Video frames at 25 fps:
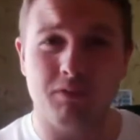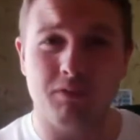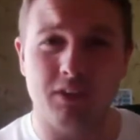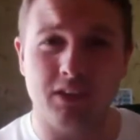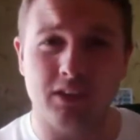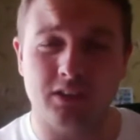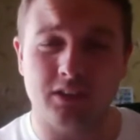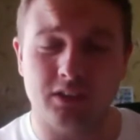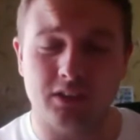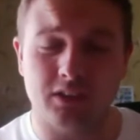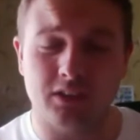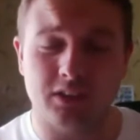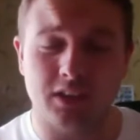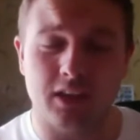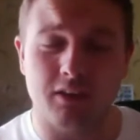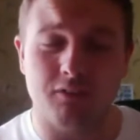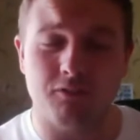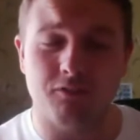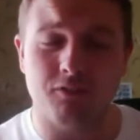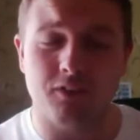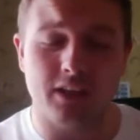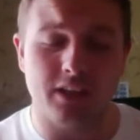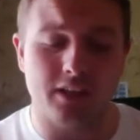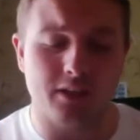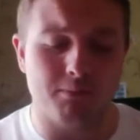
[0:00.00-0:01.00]
this
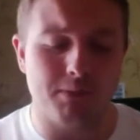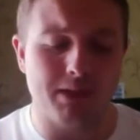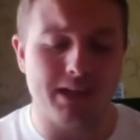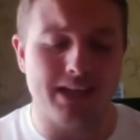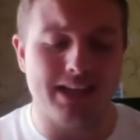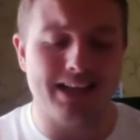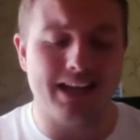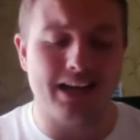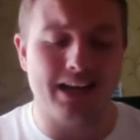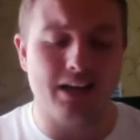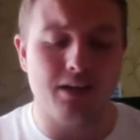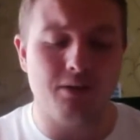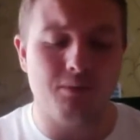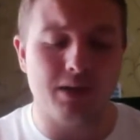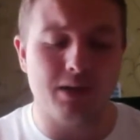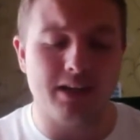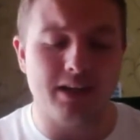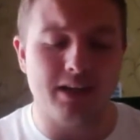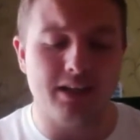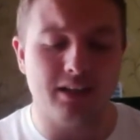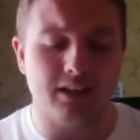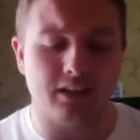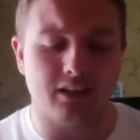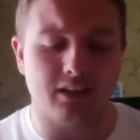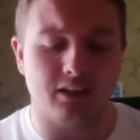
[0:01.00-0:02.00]
filly can be in anywhere
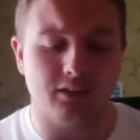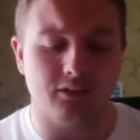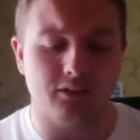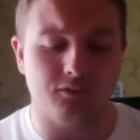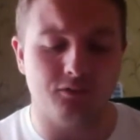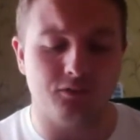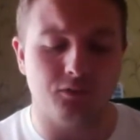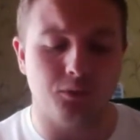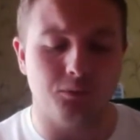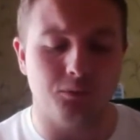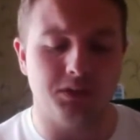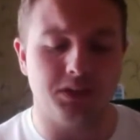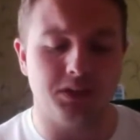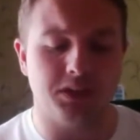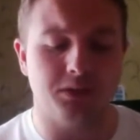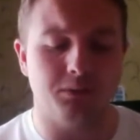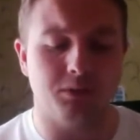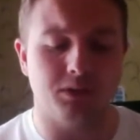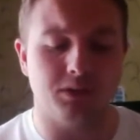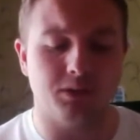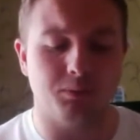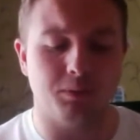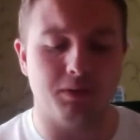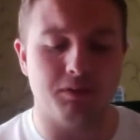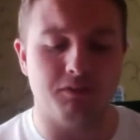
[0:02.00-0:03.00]
near the kind of form that she
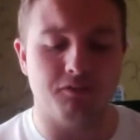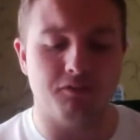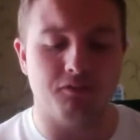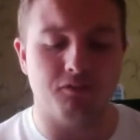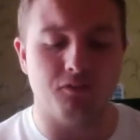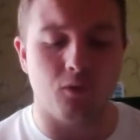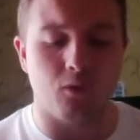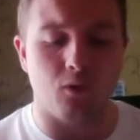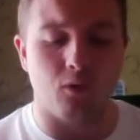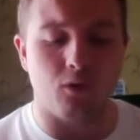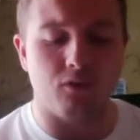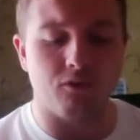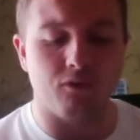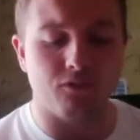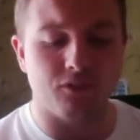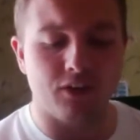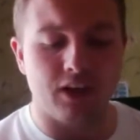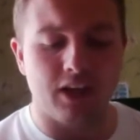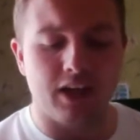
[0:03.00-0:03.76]
was when fourth